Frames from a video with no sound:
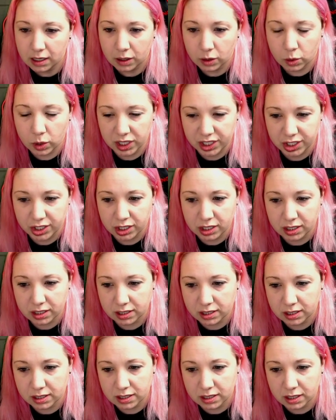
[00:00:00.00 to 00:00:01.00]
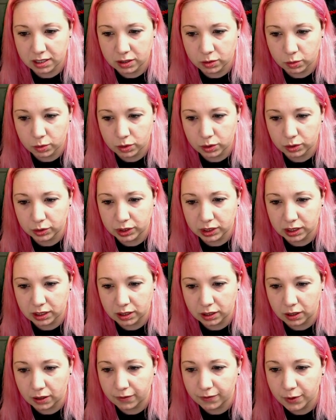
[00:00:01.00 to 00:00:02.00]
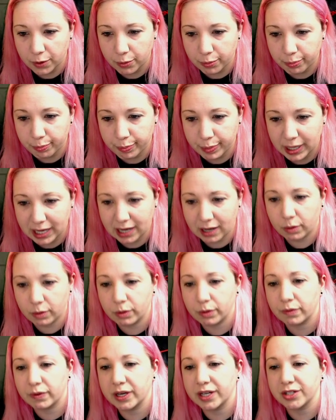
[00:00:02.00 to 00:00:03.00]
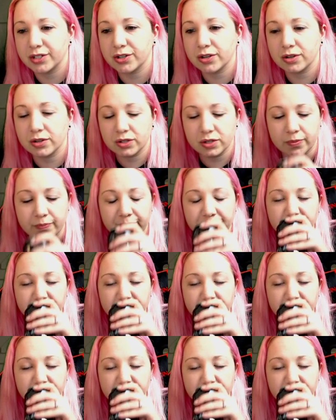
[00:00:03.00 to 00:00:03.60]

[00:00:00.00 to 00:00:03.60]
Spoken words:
questions in the world of Power Rangers.